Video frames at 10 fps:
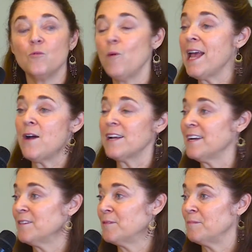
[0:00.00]
way out
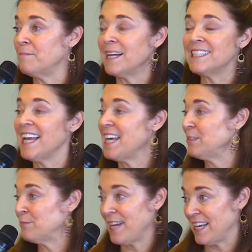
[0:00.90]
on a
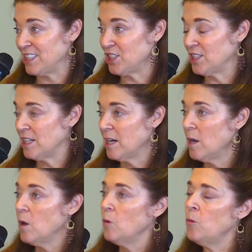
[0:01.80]
Montana ranch,
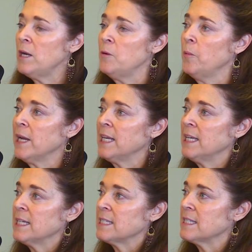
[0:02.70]
what a wedding
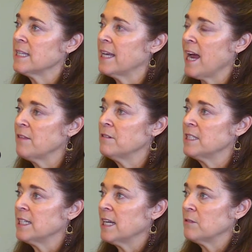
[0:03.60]
is the gathering
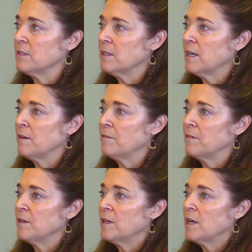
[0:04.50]
together of
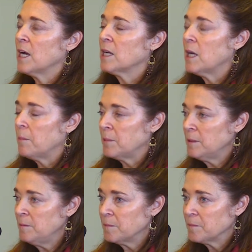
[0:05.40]
a
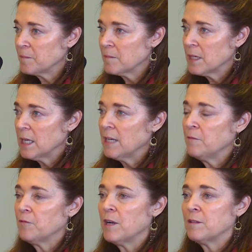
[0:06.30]
couple in
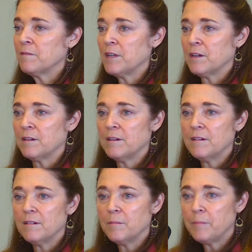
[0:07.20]
front of their
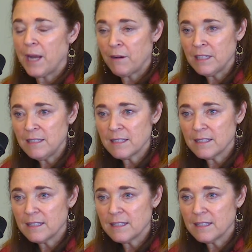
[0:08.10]
parents,